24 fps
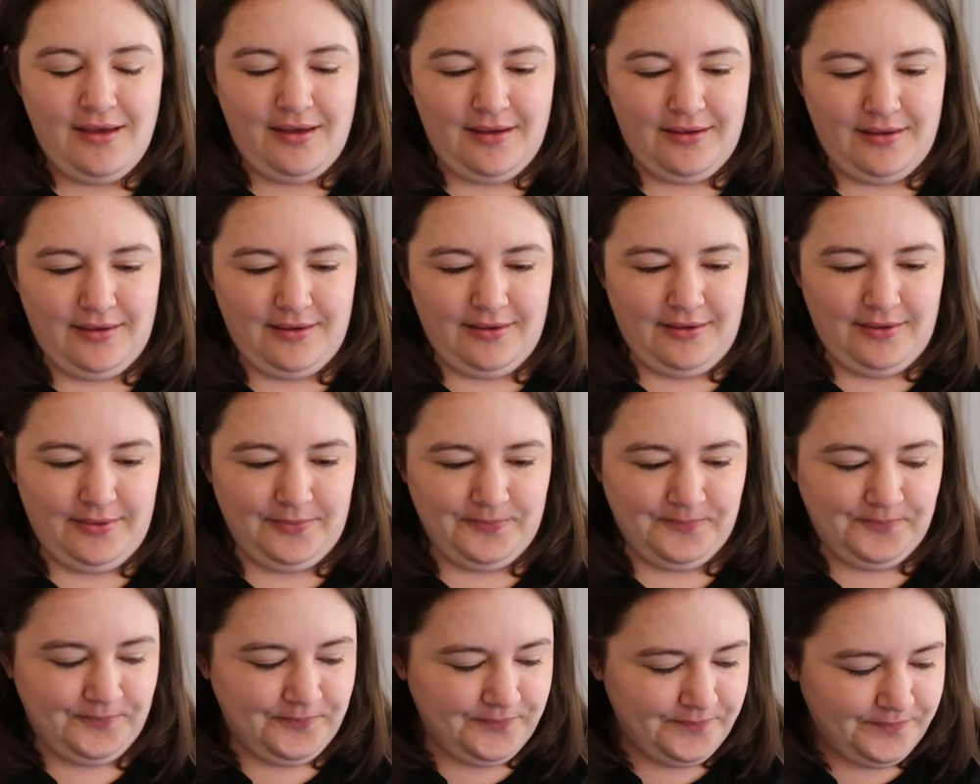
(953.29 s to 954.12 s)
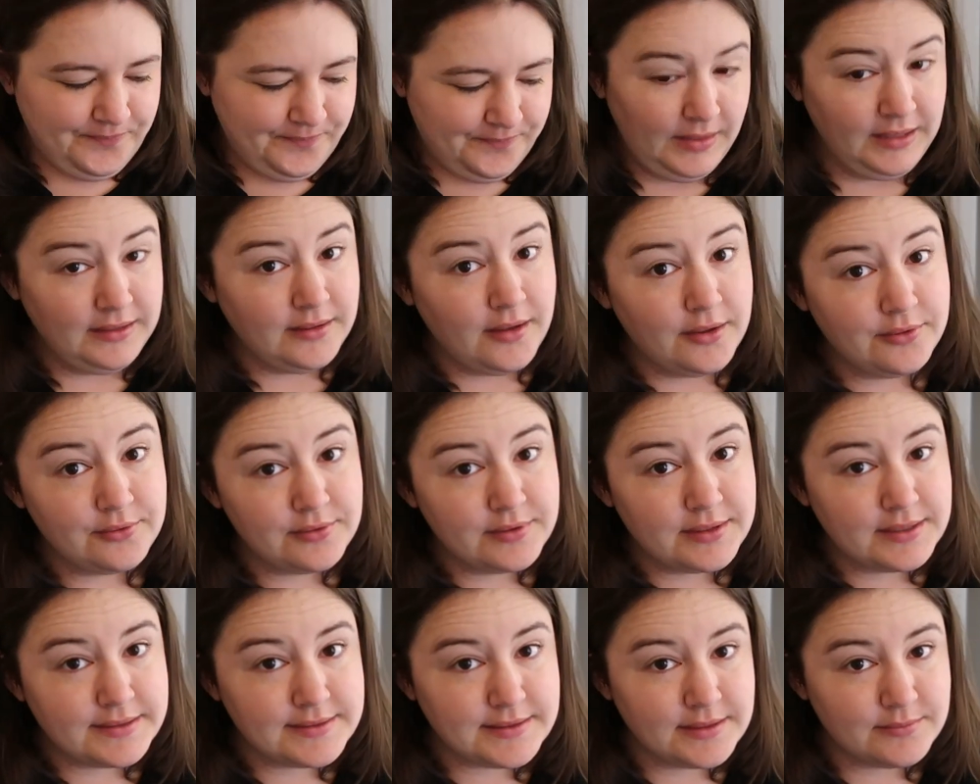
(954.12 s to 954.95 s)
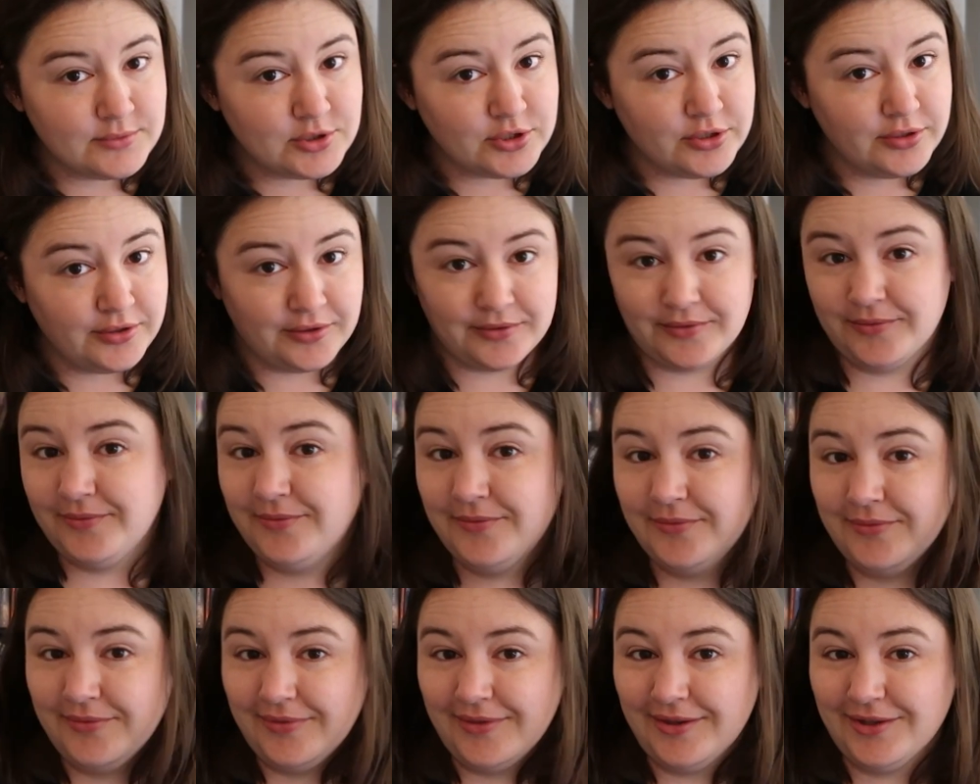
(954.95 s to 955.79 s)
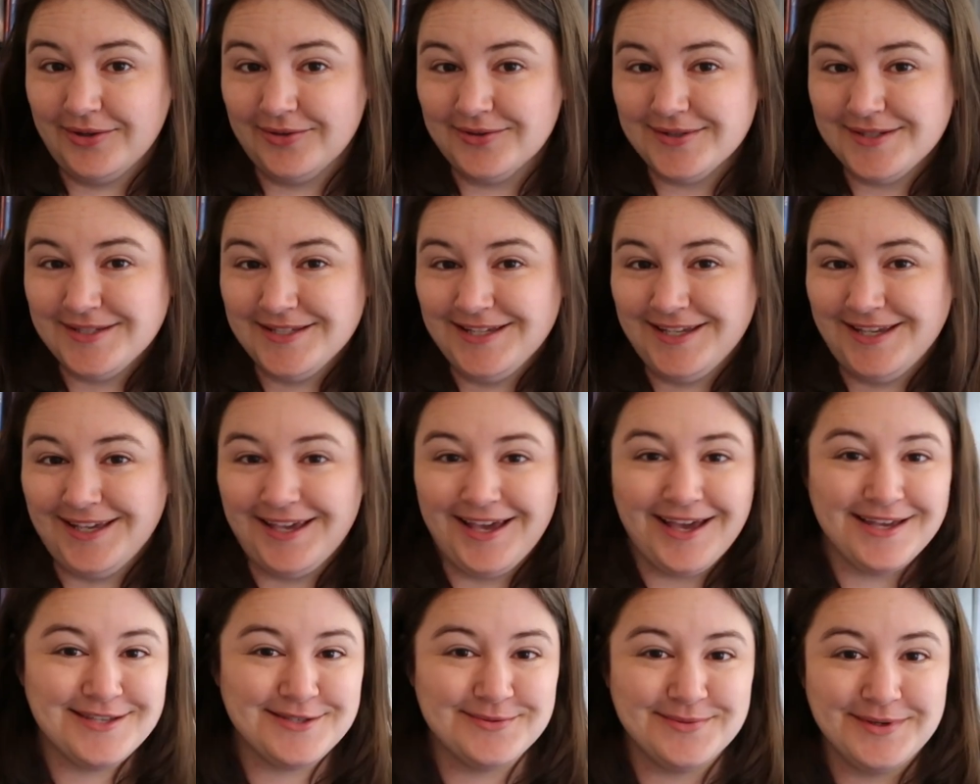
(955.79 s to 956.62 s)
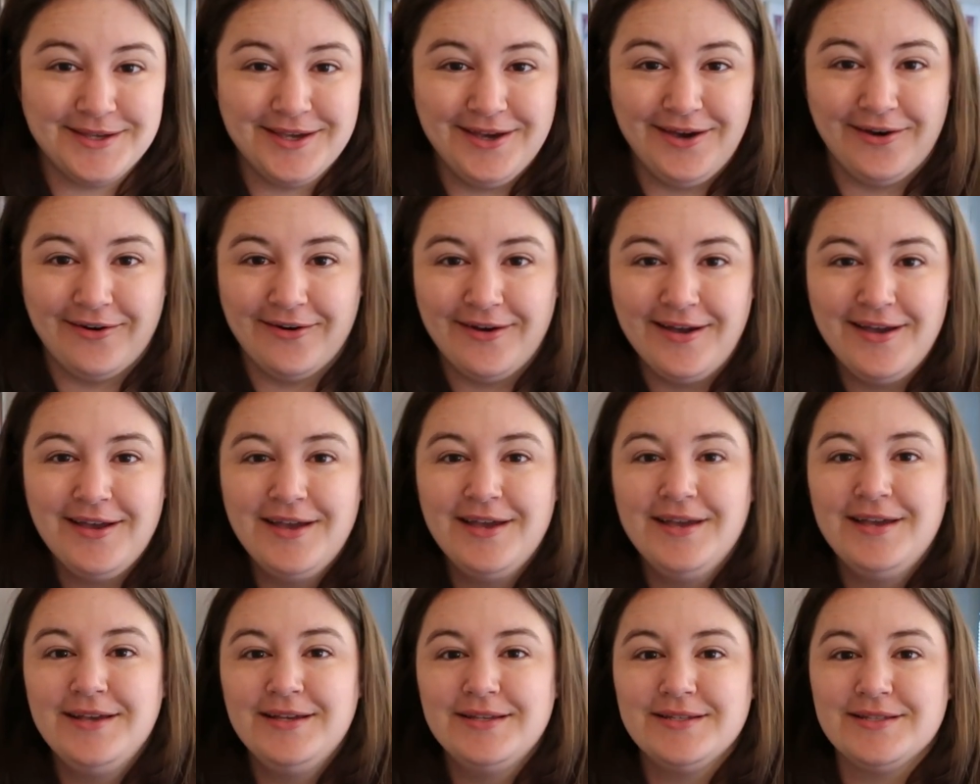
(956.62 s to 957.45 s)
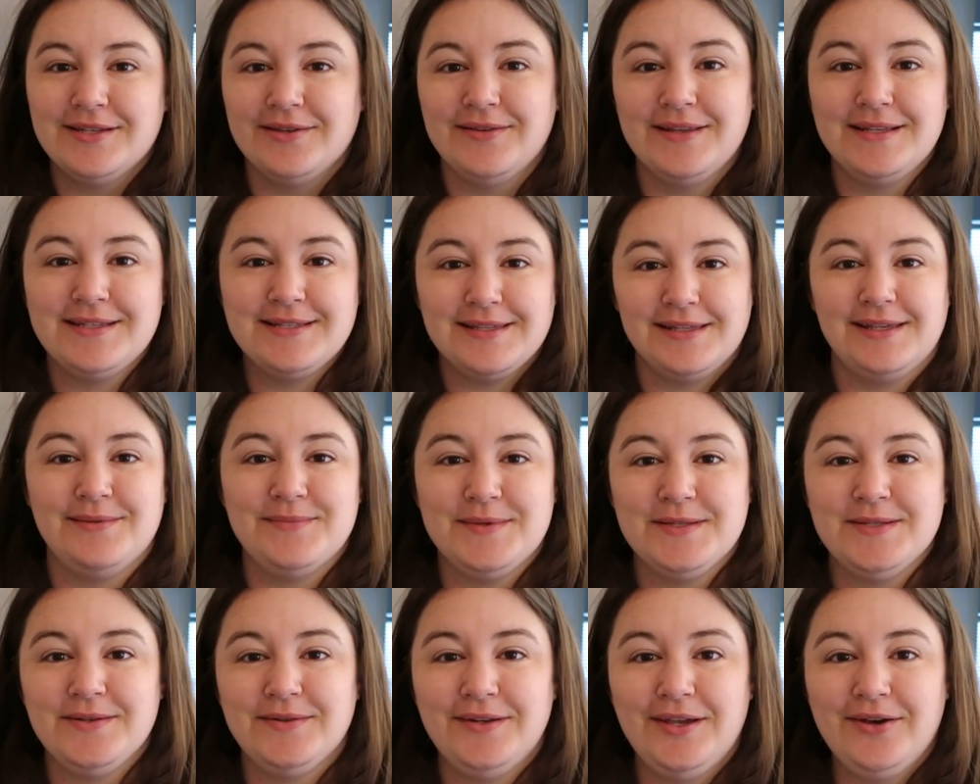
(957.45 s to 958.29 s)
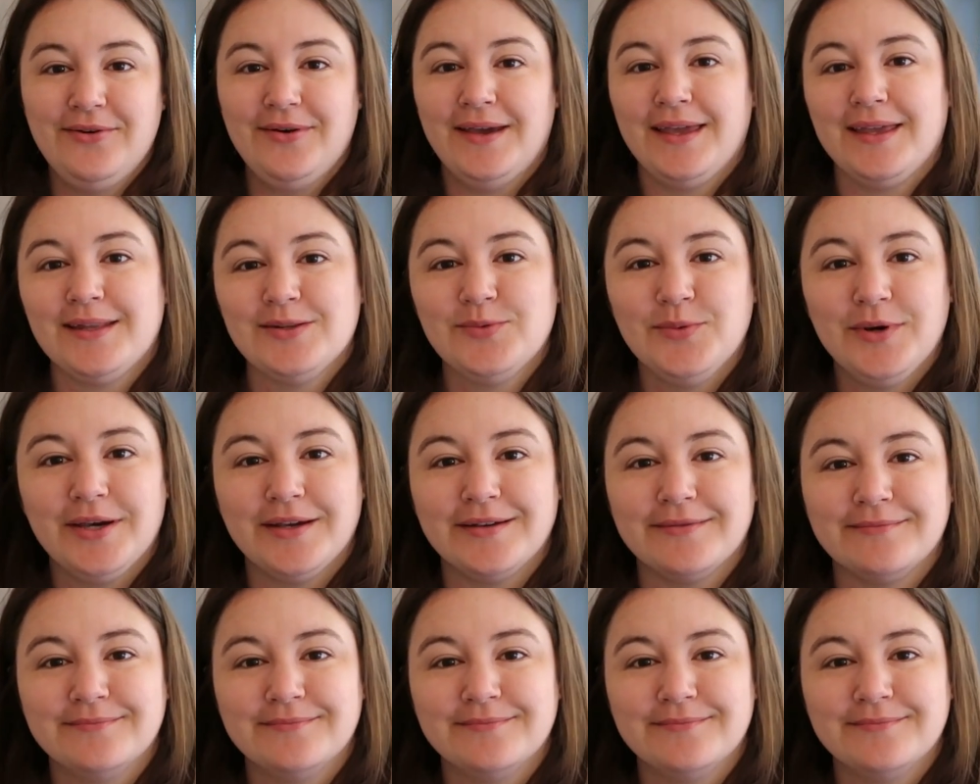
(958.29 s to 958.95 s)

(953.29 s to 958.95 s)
And other things I'm sure, but you'll see as we go. So let's clean the studio and get to work.